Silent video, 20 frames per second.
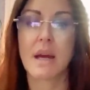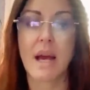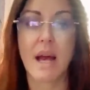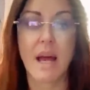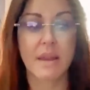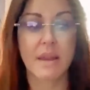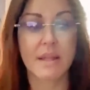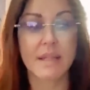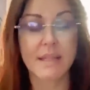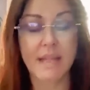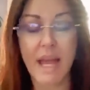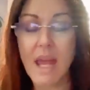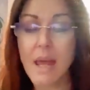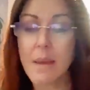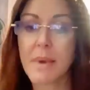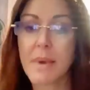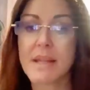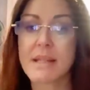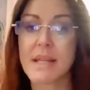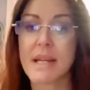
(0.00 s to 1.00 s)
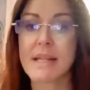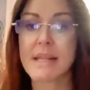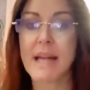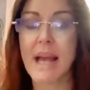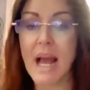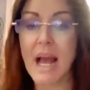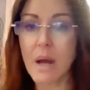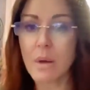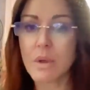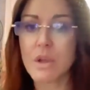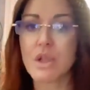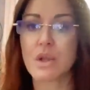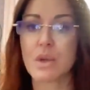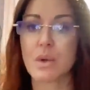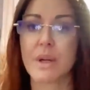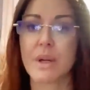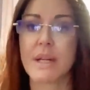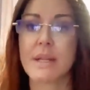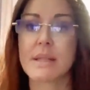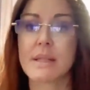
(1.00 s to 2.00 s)
The same as it is our
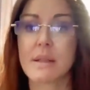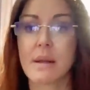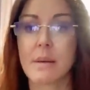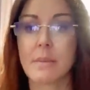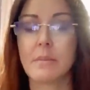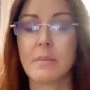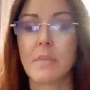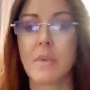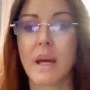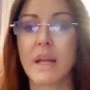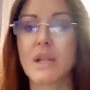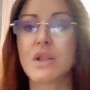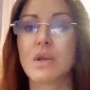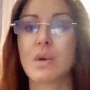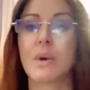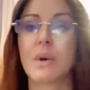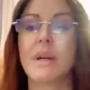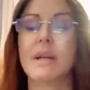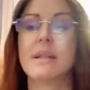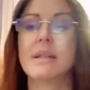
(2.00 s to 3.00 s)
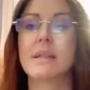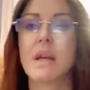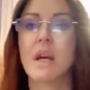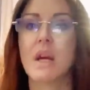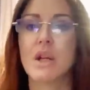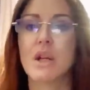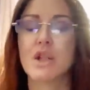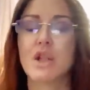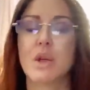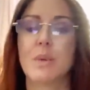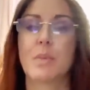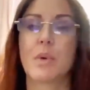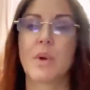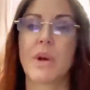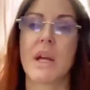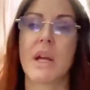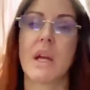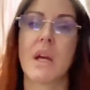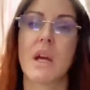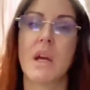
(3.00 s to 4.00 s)
choice, my choice, to
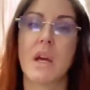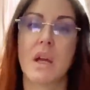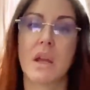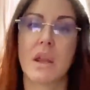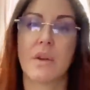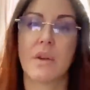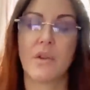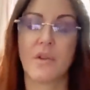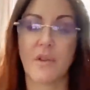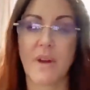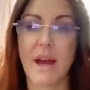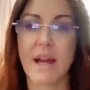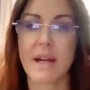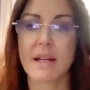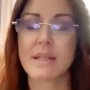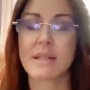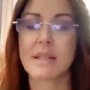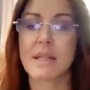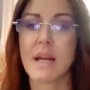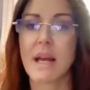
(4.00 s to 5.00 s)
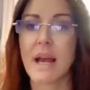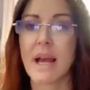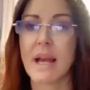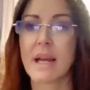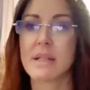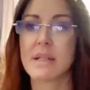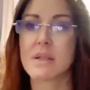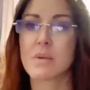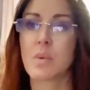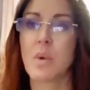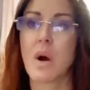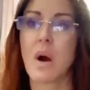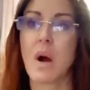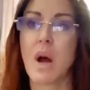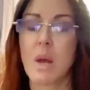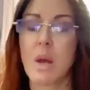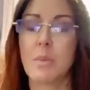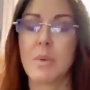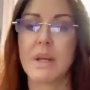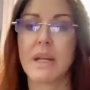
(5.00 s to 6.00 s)
bring the facts and what
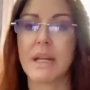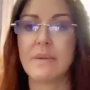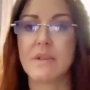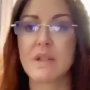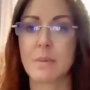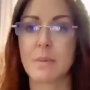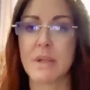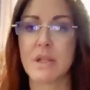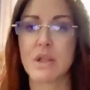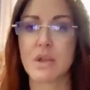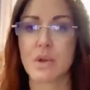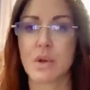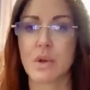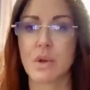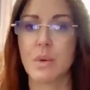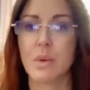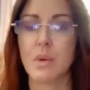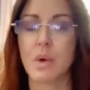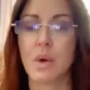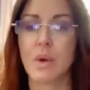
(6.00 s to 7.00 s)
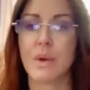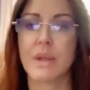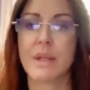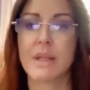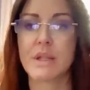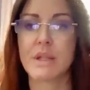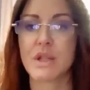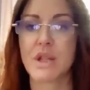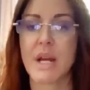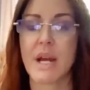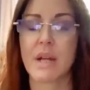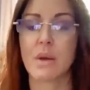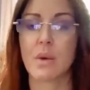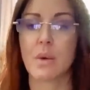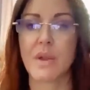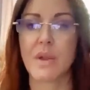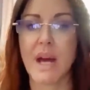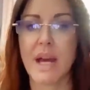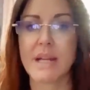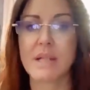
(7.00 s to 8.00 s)
I believe to be true on this
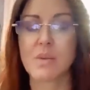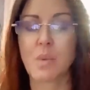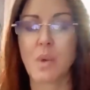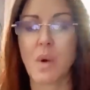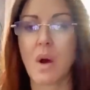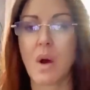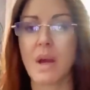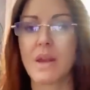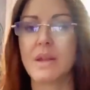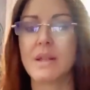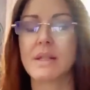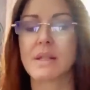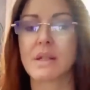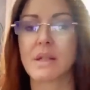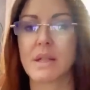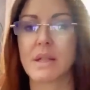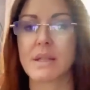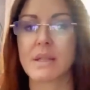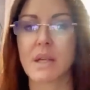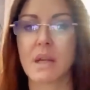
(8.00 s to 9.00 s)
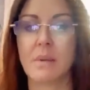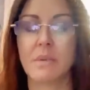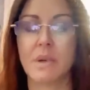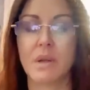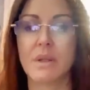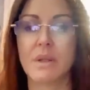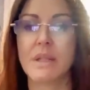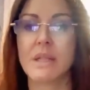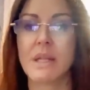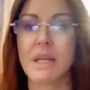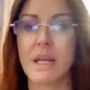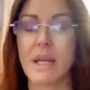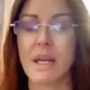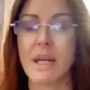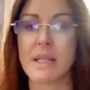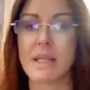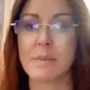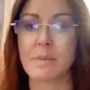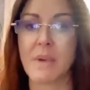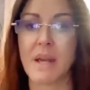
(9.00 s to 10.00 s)
channel. That is why this community
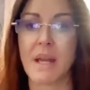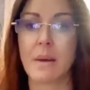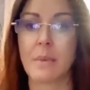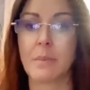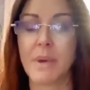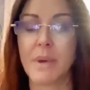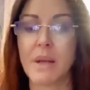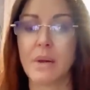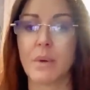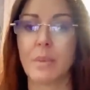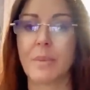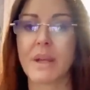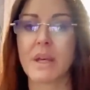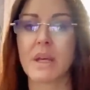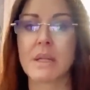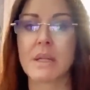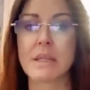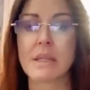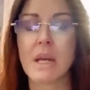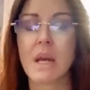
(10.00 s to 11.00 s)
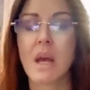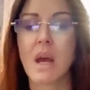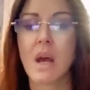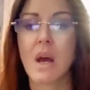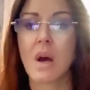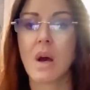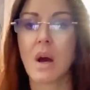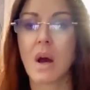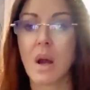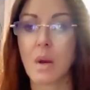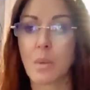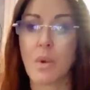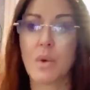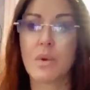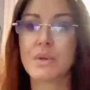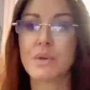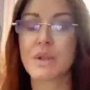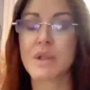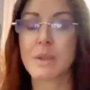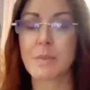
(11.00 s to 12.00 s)
is being built, because I
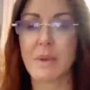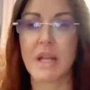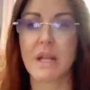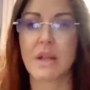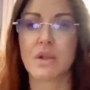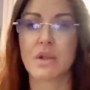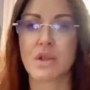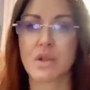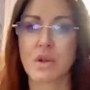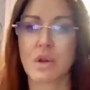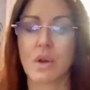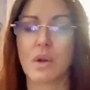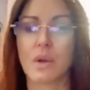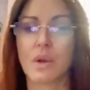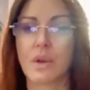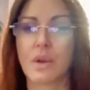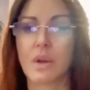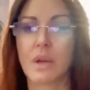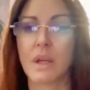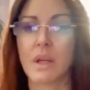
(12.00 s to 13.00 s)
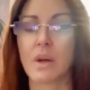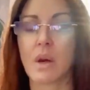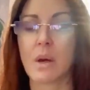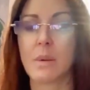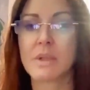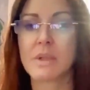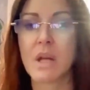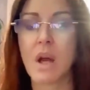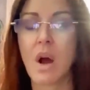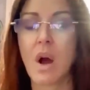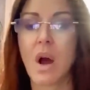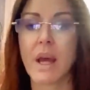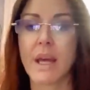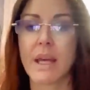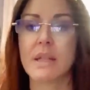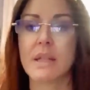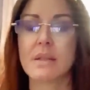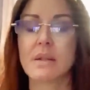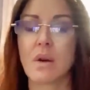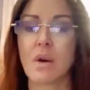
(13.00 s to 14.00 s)
want to speak the truth. You know, I'm
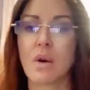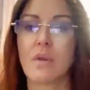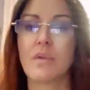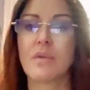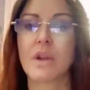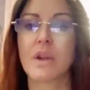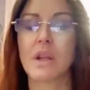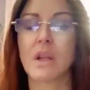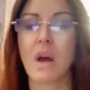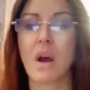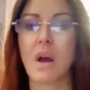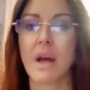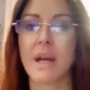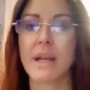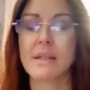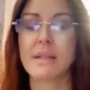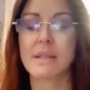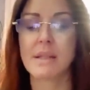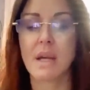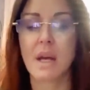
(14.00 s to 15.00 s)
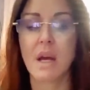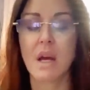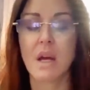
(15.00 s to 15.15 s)
tired of the lies.